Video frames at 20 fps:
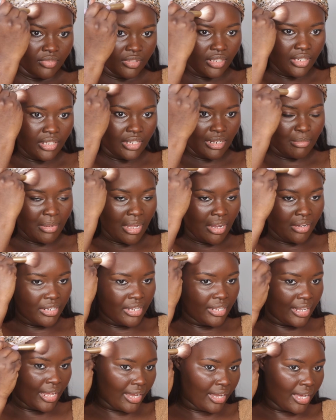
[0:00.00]
And I'm not gonna
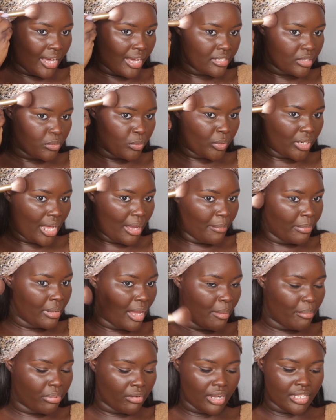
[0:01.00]
lie, guys, when I
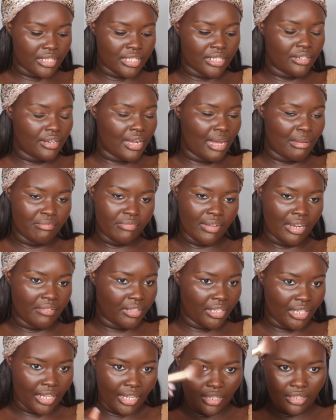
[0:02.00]
apply bronzer, I'm very
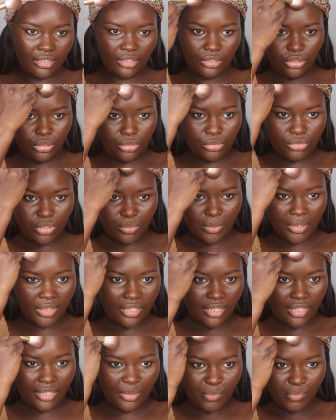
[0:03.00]
like loose with
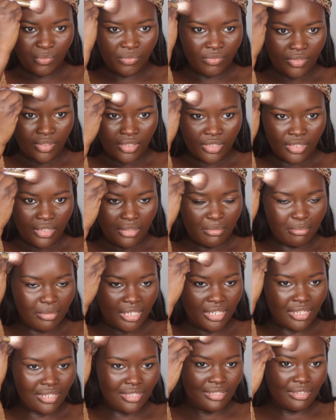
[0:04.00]
it
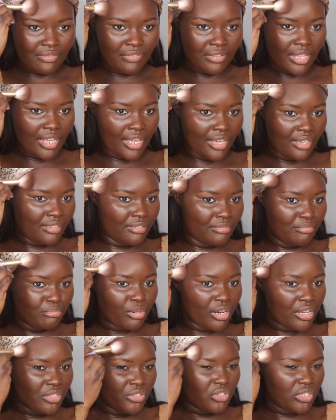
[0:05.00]
because I feel like
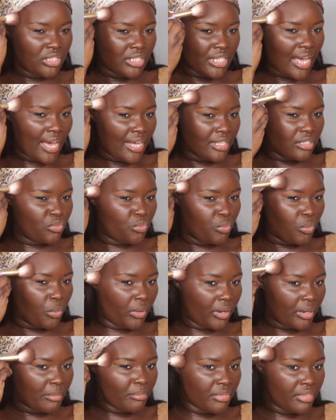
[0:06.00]
bronzer just adds
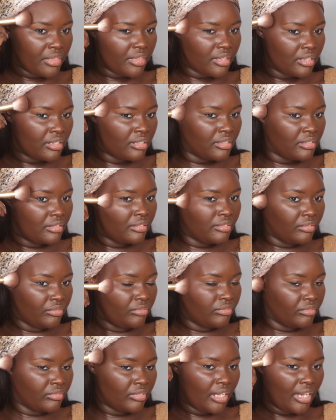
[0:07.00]
warmth,
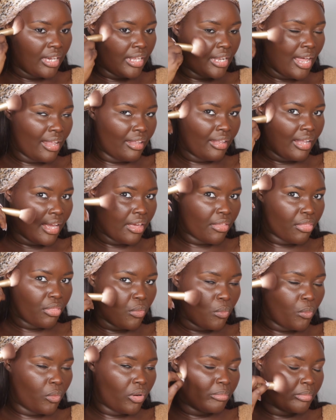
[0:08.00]
and I like the
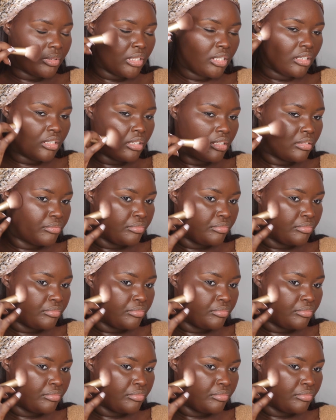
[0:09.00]
warm look.